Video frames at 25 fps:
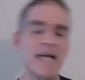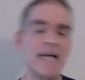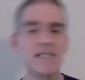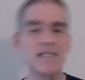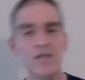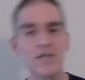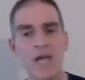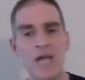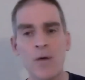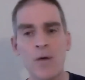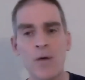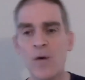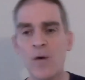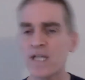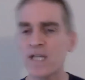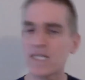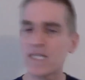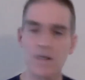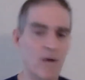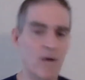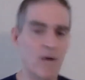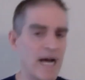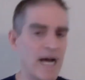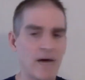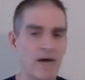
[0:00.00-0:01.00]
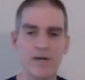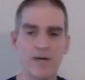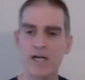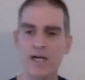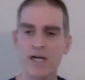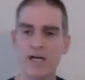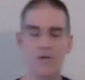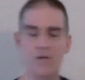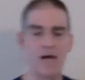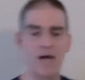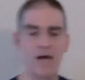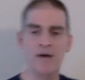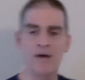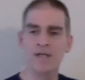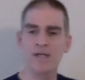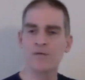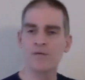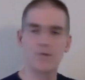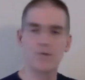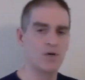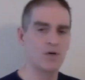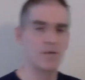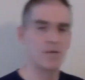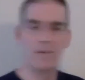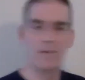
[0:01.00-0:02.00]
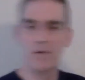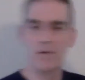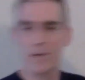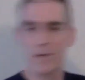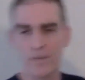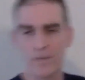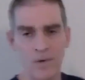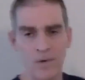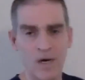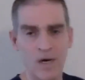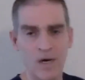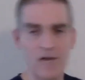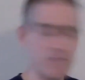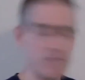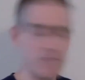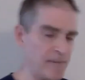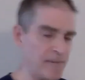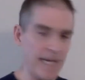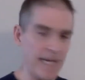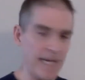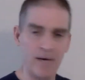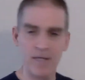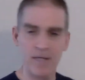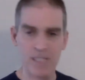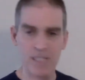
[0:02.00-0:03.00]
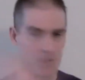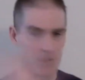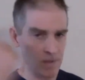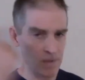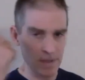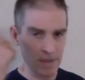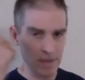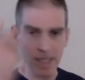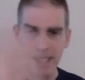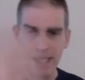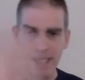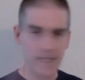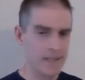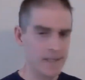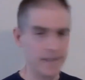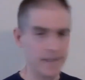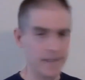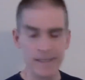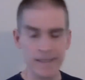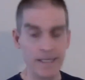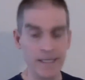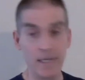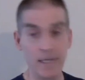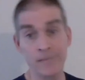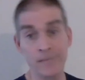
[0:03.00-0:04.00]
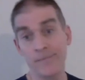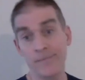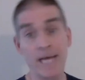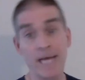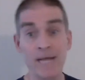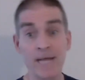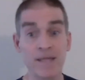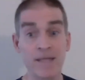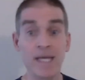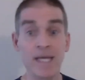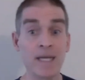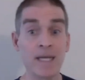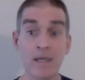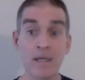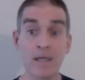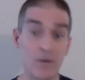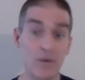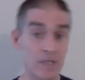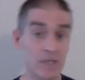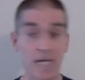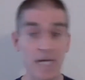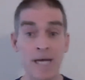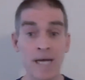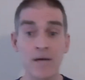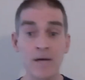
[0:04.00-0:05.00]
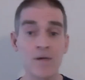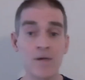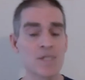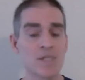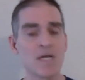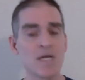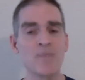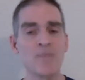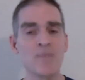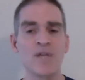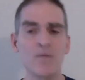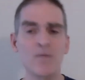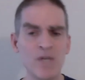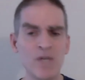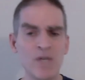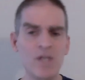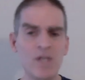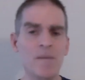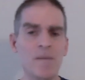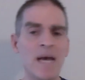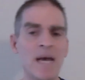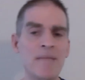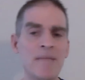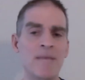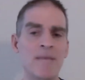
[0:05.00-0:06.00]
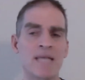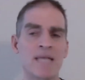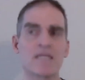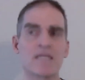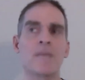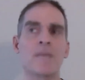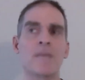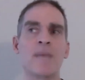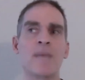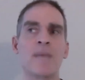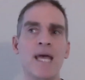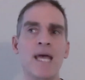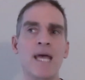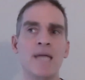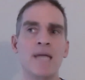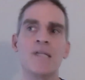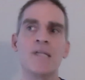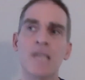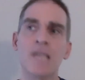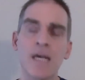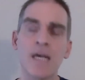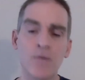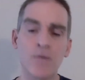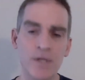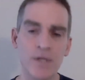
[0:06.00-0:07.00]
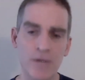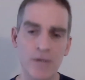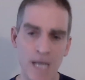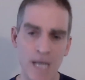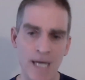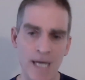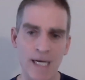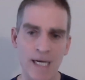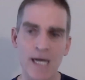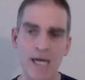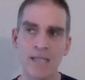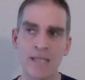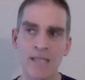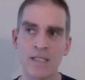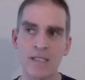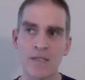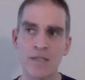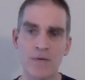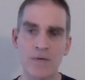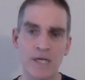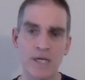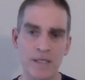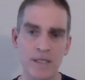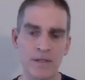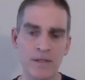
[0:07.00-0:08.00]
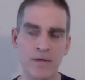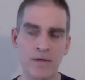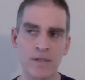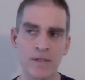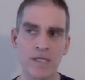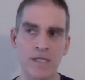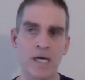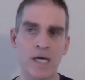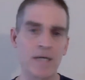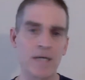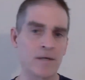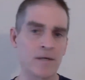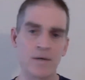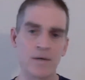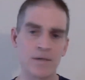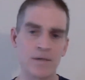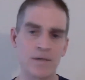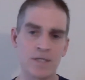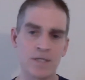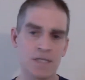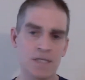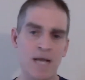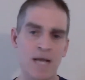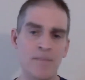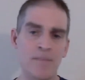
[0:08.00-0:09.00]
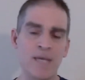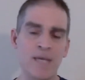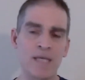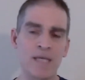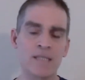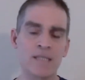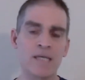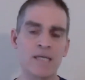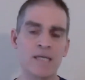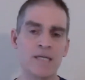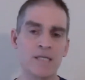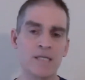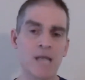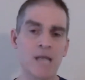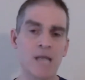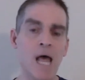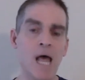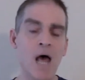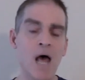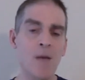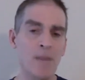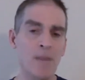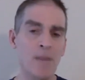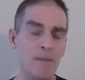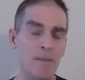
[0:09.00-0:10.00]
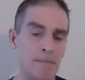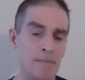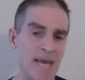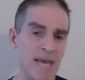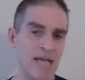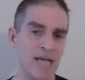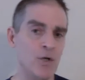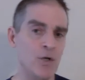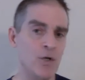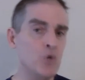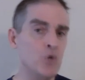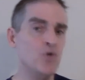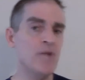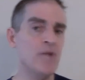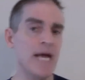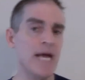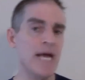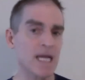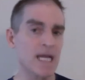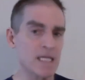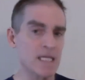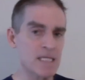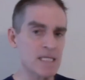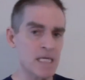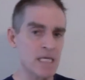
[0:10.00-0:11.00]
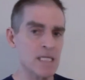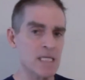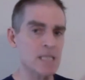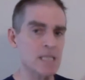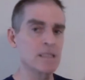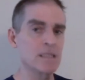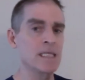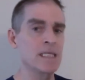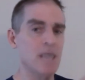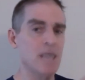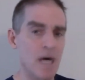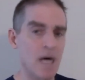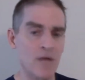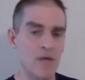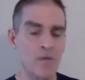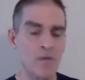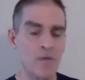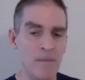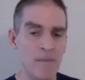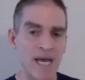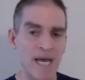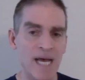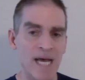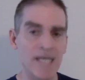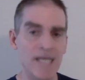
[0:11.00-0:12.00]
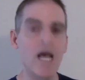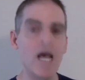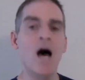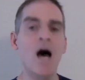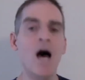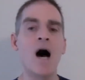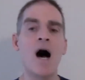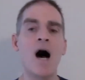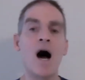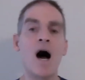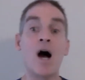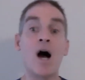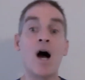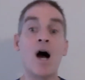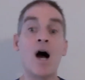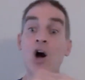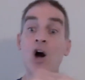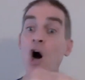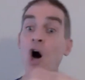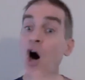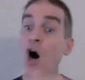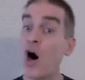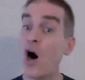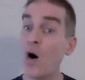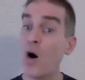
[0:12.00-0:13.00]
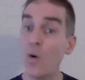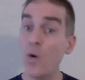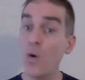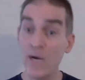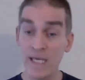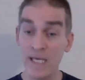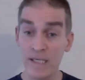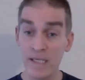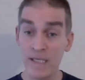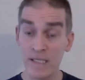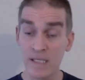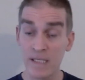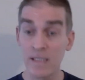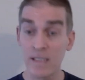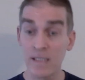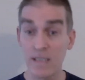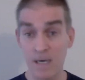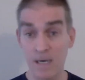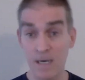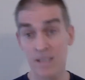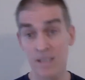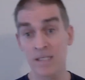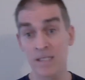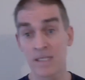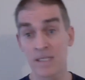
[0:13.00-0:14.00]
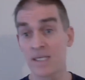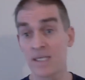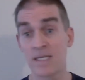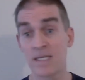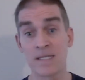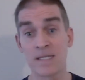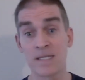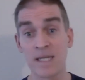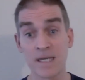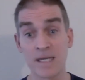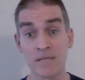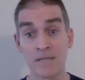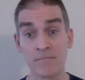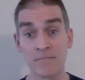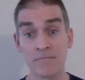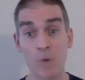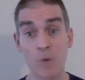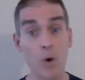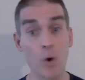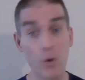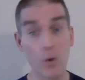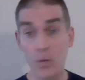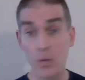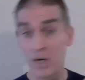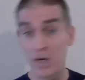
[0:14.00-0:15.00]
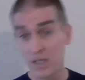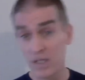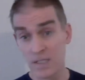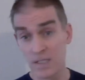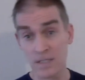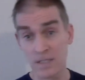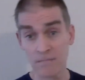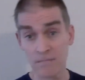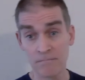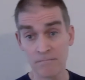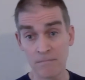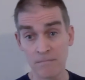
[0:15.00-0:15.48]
do that once in a while in a crowded room or when we're off balance or not thinking or tired or something. You might mess up a handshake when you're not concentrating, you're tired or just not paying attention. But men who do that consistently to other men are always narcissistic or worse,